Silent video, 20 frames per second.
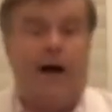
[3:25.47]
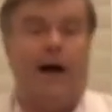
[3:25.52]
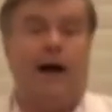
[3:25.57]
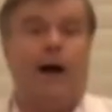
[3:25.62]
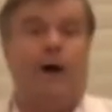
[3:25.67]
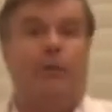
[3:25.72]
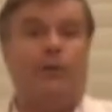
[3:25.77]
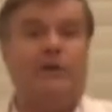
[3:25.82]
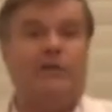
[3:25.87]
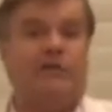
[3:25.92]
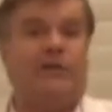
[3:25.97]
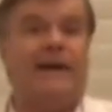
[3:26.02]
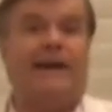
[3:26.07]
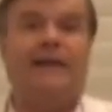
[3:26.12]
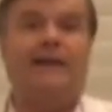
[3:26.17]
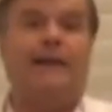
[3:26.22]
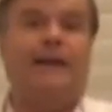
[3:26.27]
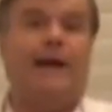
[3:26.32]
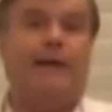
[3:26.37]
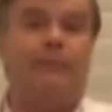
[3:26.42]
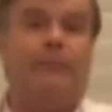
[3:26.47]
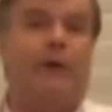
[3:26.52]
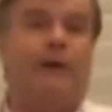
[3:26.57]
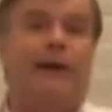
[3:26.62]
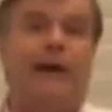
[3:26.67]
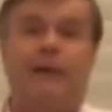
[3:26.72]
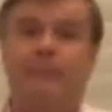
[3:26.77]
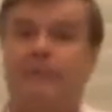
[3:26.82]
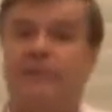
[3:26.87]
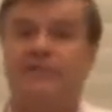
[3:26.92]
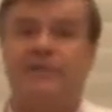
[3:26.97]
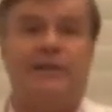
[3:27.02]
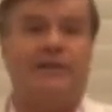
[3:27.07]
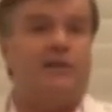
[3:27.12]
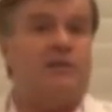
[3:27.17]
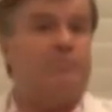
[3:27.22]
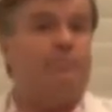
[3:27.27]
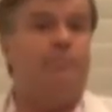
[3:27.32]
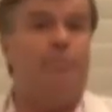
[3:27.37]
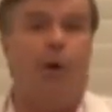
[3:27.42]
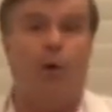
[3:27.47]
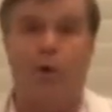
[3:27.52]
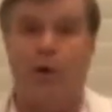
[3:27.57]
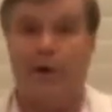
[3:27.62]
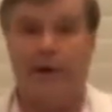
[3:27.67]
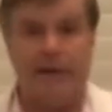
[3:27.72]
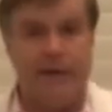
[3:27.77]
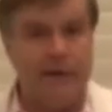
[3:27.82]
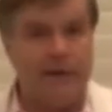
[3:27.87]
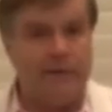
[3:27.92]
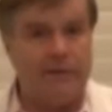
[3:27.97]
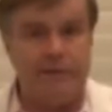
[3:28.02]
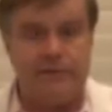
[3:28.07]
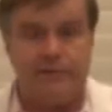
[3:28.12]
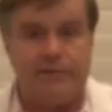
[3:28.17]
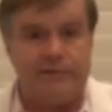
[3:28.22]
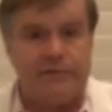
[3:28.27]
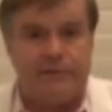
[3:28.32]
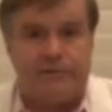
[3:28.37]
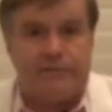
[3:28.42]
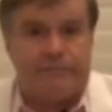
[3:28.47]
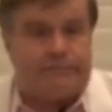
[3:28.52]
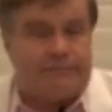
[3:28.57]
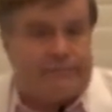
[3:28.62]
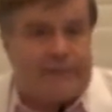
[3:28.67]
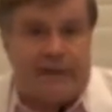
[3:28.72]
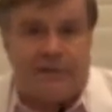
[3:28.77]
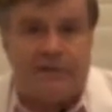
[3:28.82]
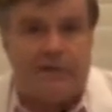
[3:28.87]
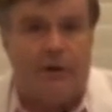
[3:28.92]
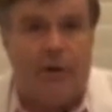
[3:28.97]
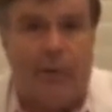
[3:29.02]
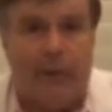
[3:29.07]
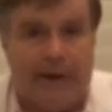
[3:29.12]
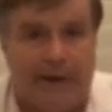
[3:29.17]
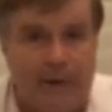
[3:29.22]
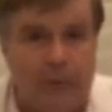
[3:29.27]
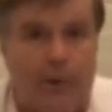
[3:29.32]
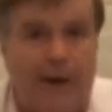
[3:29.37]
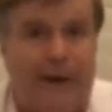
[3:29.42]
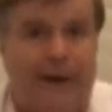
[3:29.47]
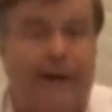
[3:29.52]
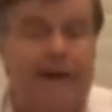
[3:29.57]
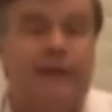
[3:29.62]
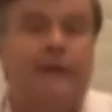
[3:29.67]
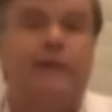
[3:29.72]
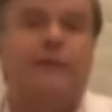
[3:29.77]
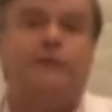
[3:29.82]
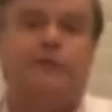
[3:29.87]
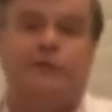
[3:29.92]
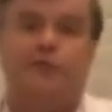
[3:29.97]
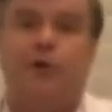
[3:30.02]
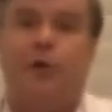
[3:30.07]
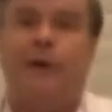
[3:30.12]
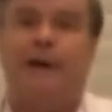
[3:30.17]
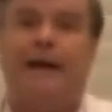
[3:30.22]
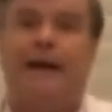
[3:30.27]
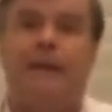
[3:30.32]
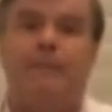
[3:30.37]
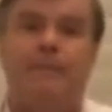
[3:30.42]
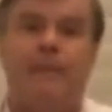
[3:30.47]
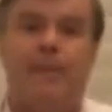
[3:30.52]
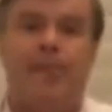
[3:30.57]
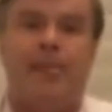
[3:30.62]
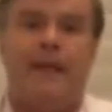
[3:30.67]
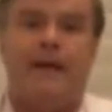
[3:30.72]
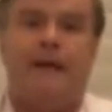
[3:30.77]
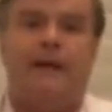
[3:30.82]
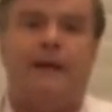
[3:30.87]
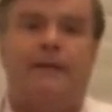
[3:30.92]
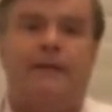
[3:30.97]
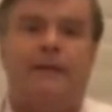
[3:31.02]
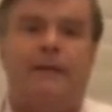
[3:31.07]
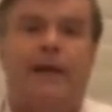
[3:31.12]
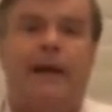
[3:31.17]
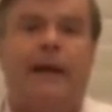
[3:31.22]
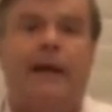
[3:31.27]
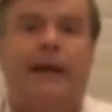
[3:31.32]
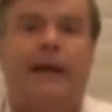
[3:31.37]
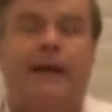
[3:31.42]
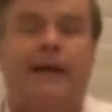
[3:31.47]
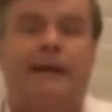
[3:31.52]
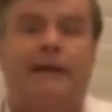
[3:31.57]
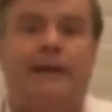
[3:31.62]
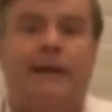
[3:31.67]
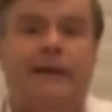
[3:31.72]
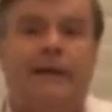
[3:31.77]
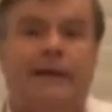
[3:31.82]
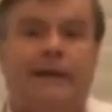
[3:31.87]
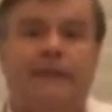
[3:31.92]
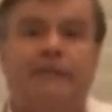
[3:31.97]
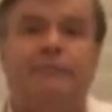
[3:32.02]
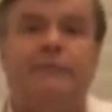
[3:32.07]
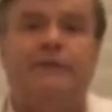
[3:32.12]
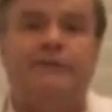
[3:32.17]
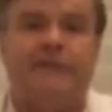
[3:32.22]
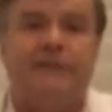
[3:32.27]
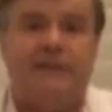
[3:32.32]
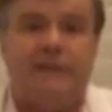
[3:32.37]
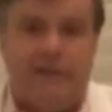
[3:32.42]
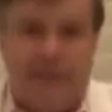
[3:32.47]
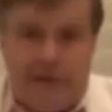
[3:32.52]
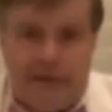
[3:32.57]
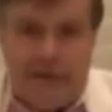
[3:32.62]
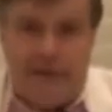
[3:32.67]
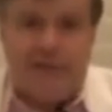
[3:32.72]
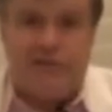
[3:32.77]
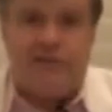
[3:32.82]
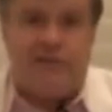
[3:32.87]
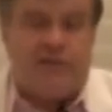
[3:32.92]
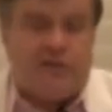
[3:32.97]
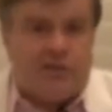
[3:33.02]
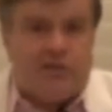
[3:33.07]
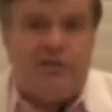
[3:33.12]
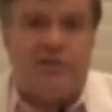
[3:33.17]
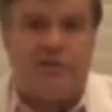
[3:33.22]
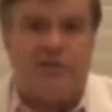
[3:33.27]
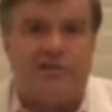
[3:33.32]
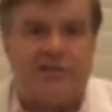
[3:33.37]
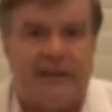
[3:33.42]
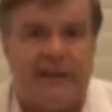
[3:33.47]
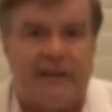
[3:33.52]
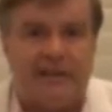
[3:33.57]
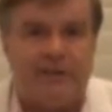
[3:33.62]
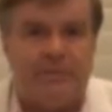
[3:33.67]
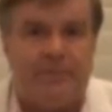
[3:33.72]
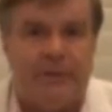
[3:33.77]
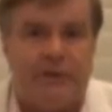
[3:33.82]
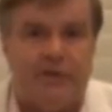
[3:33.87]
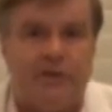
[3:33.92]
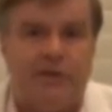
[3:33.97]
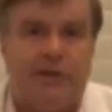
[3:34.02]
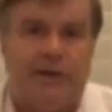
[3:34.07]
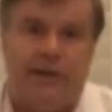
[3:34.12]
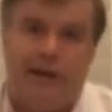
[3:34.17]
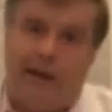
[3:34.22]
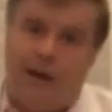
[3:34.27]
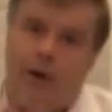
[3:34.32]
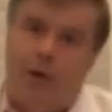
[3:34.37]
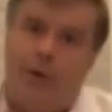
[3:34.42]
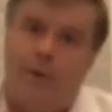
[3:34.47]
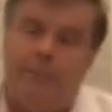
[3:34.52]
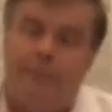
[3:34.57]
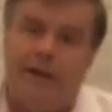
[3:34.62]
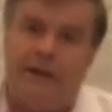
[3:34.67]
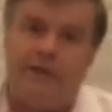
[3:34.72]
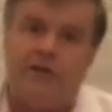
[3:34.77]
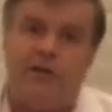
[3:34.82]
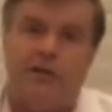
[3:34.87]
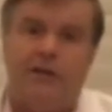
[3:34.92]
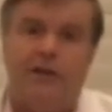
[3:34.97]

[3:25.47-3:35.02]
which 99.9% is boring and it just doesn't go anywhere for them. And even if it is, it's just a sales pitch, and then they go and bitch it.